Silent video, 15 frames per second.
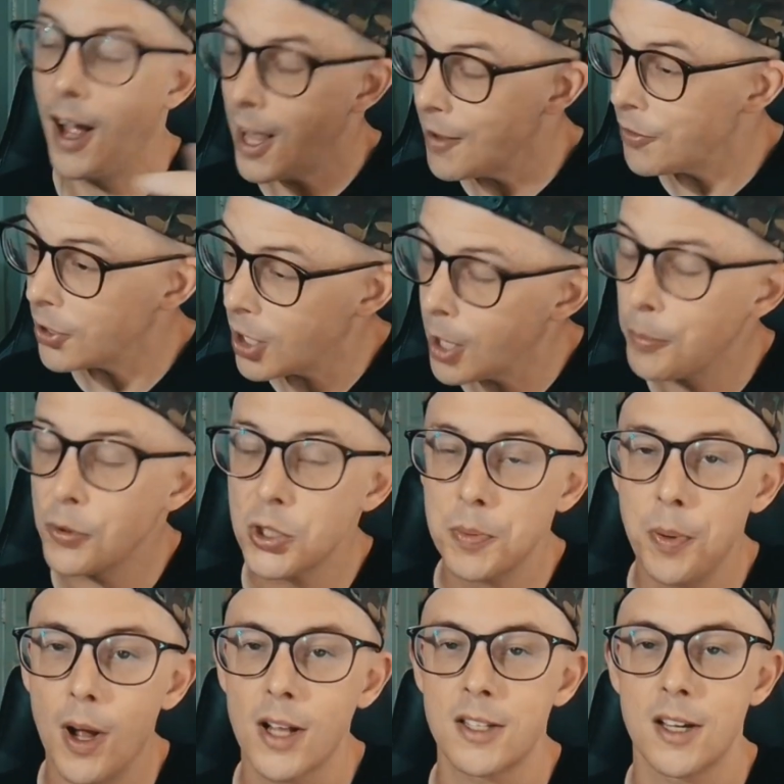have a couple
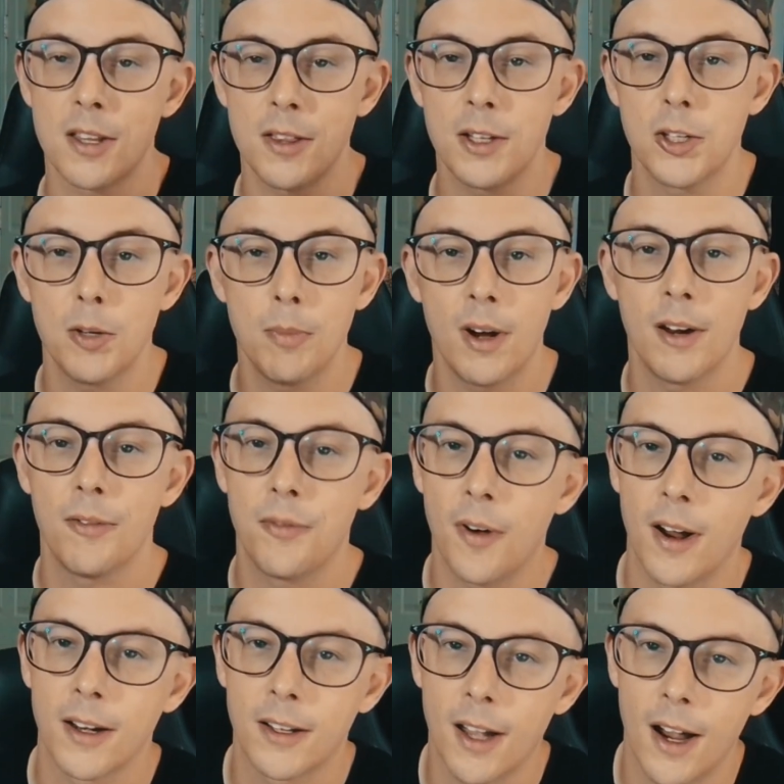spots I think you might
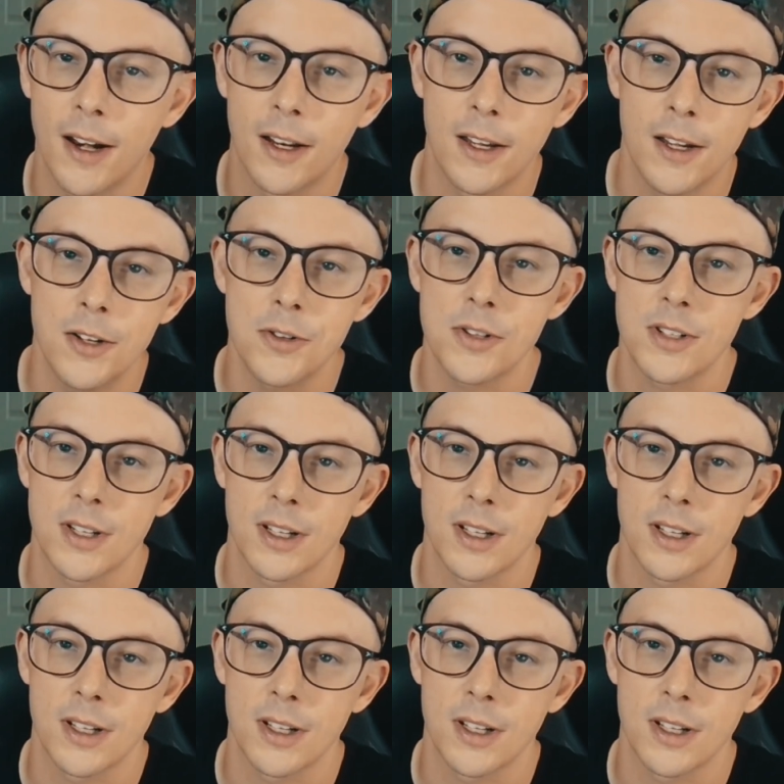find kinda interesting.